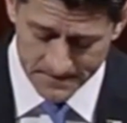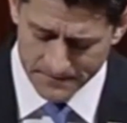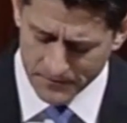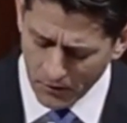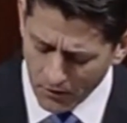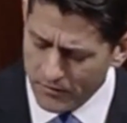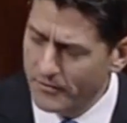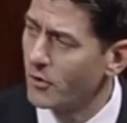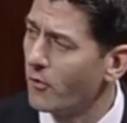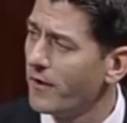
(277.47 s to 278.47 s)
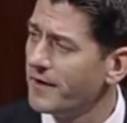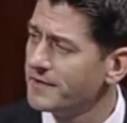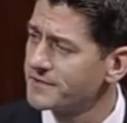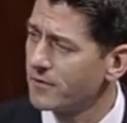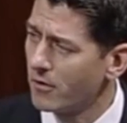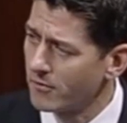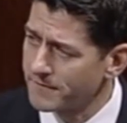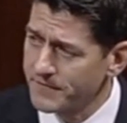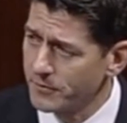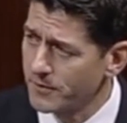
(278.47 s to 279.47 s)
For all the noise and all the
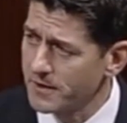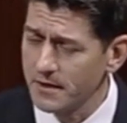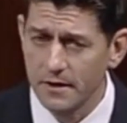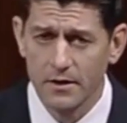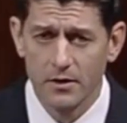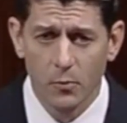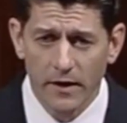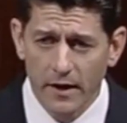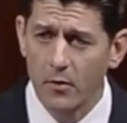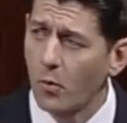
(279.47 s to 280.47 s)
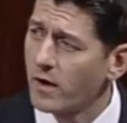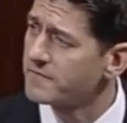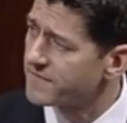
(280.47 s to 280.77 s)
fury, we are one